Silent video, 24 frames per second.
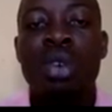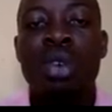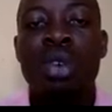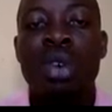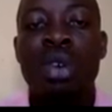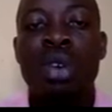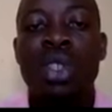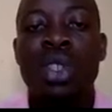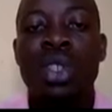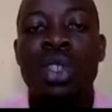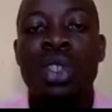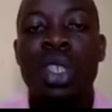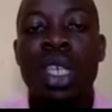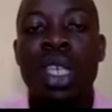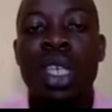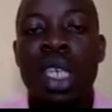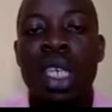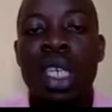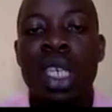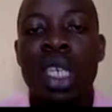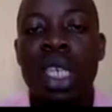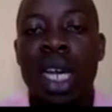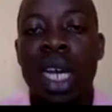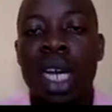gross
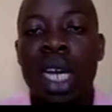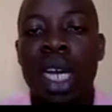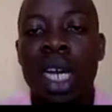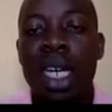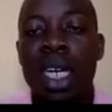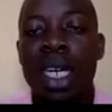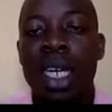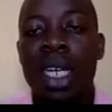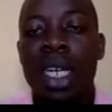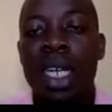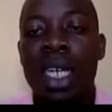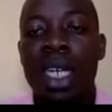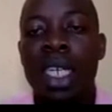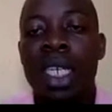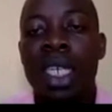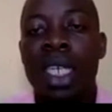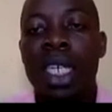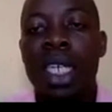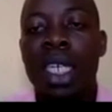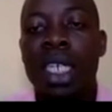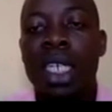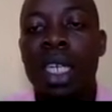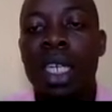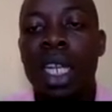here
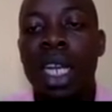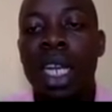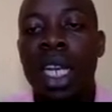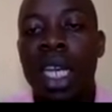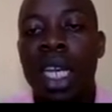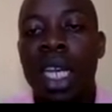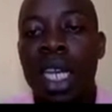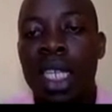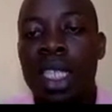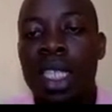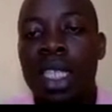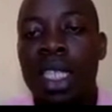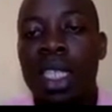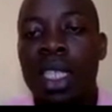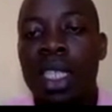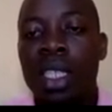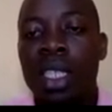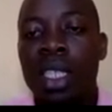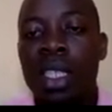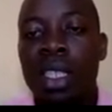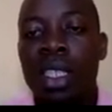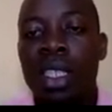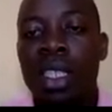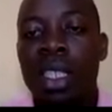
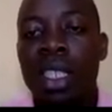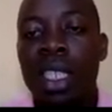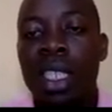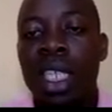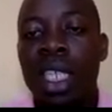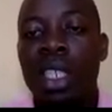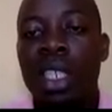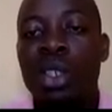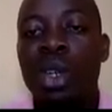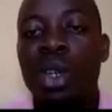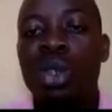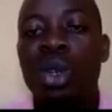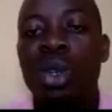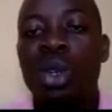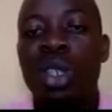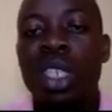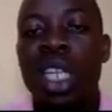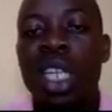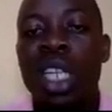less the total